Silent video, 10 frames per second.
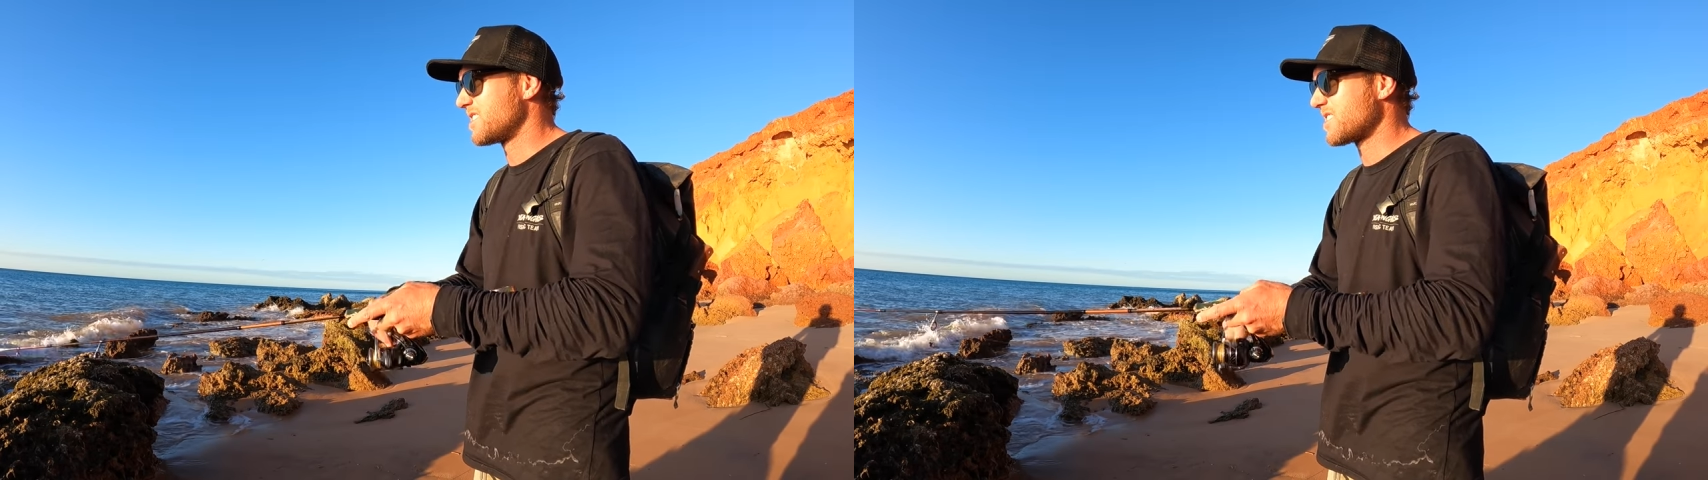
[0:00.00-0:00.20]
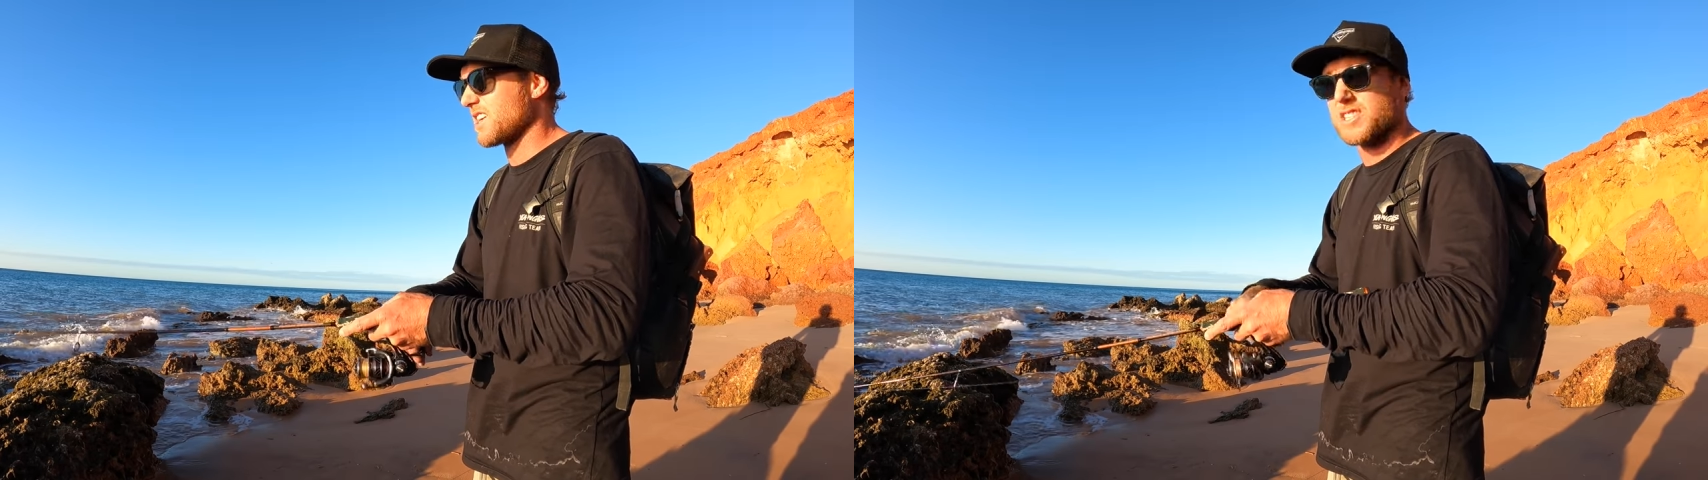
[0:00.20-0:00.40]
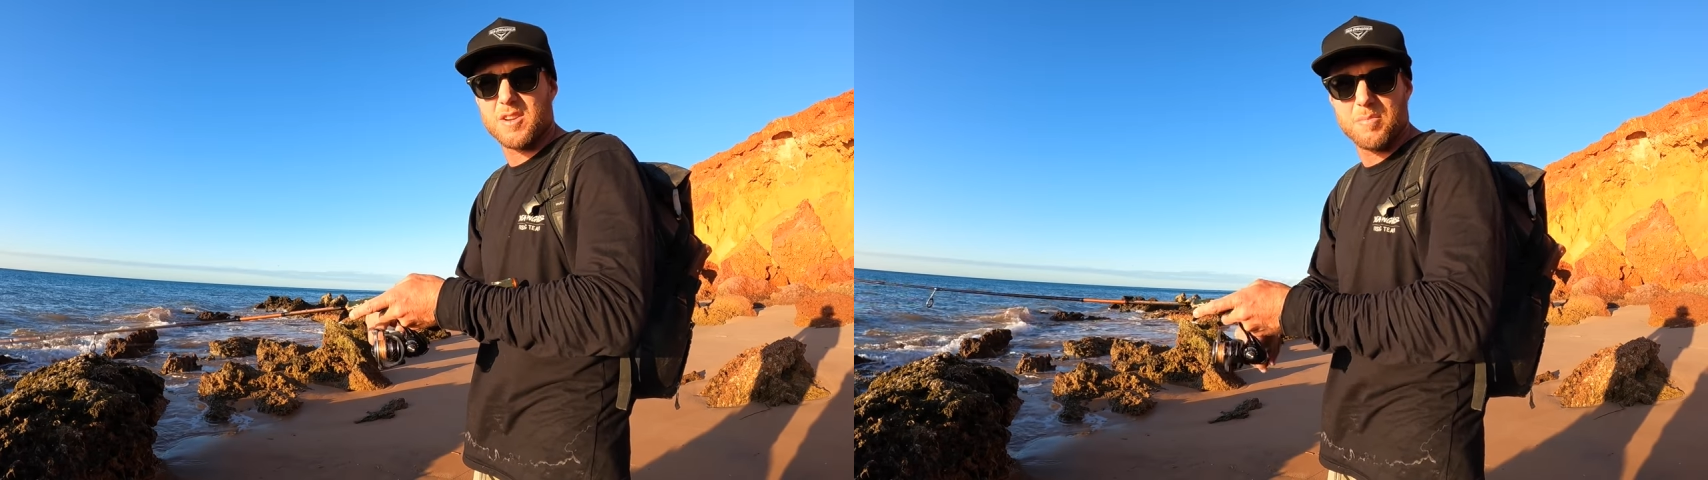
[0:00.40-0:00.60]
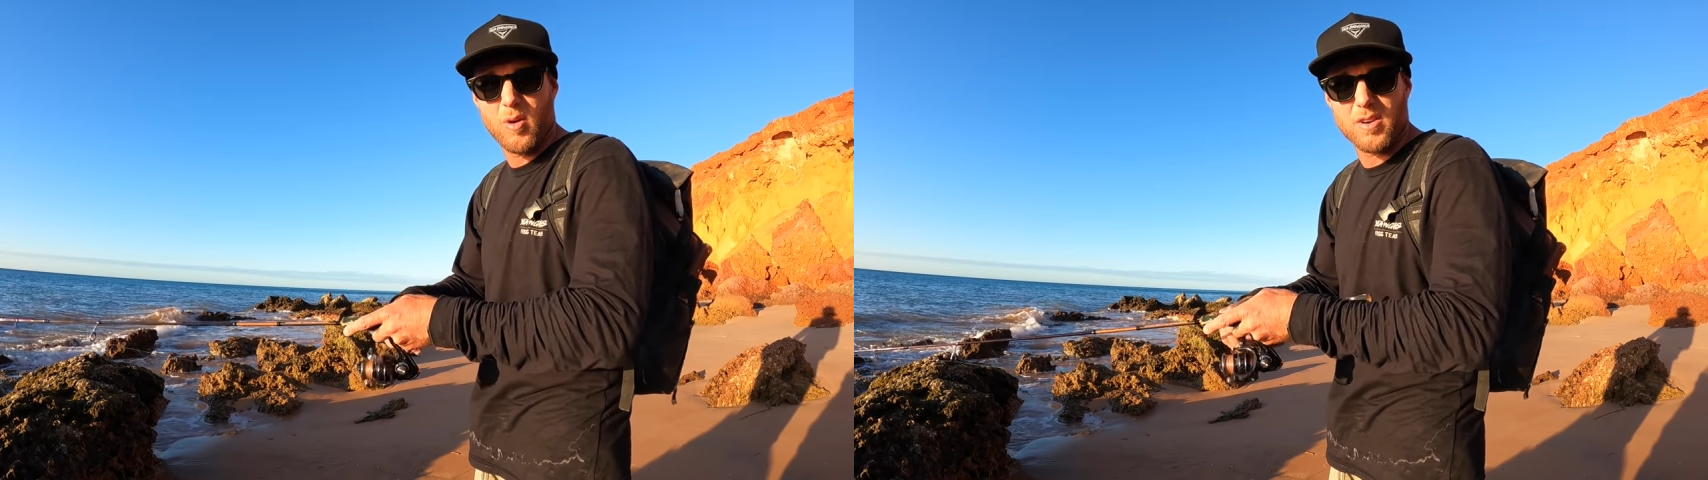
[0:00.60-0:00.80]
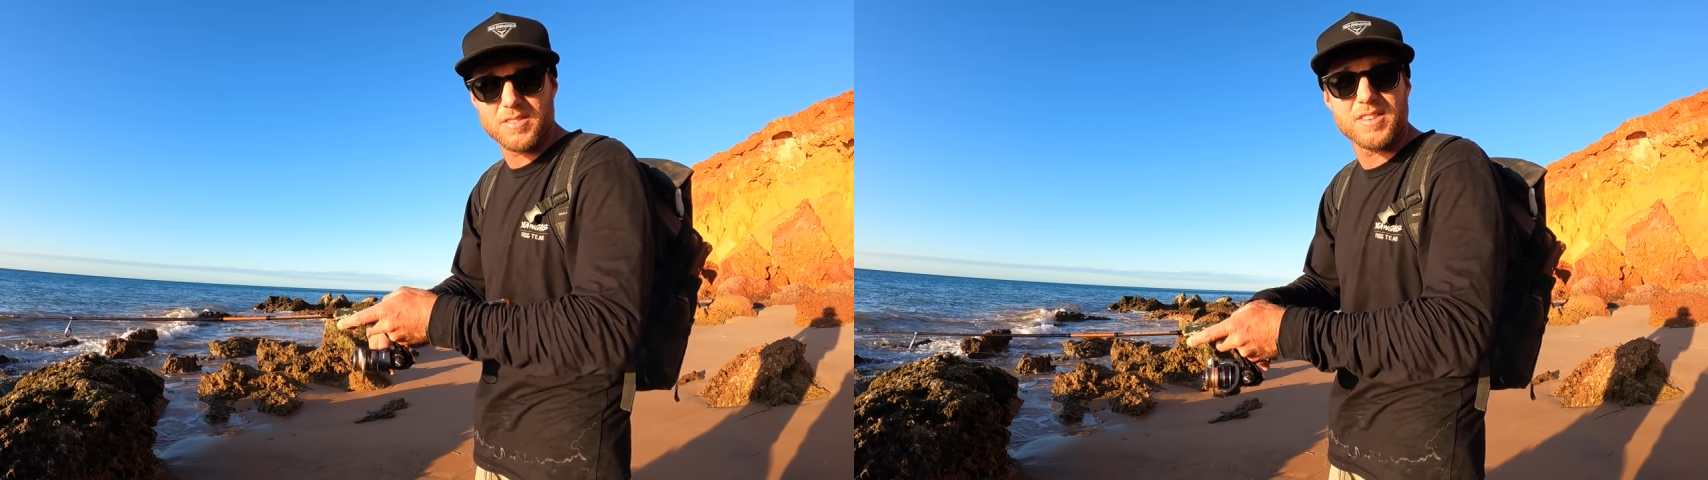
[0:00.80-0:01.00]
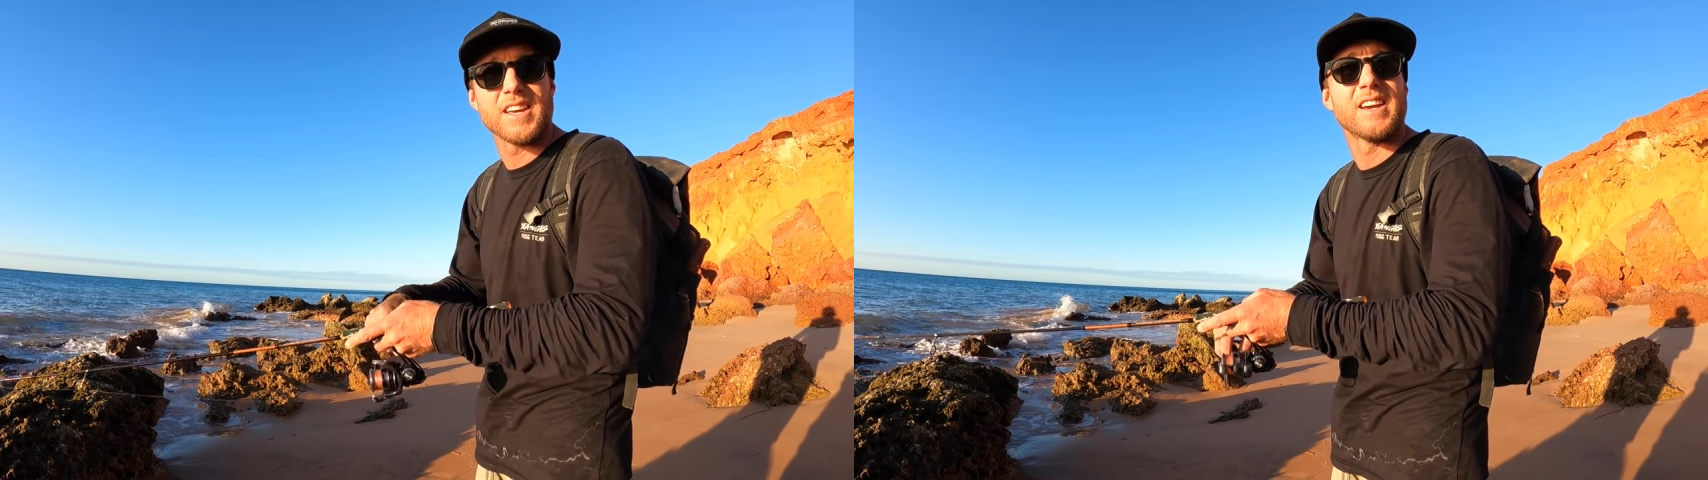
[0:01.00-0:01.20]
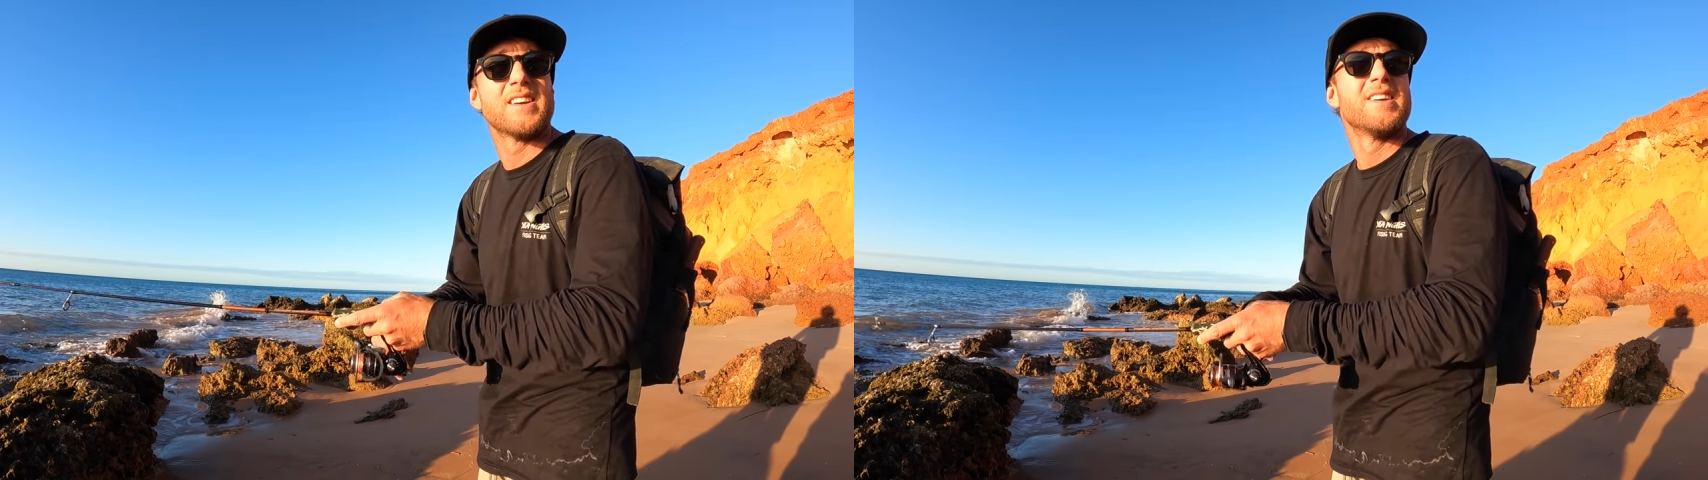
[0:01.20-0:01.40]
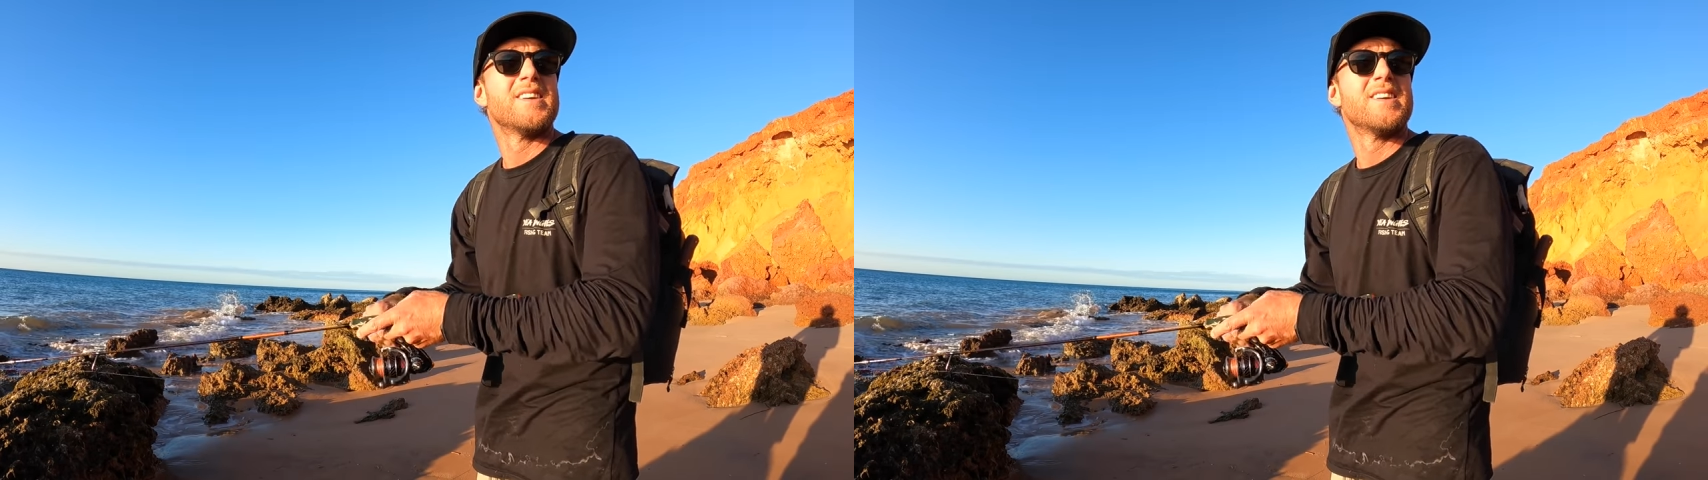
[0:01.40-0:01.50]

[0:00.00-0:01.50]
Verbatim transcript: is such an important thing.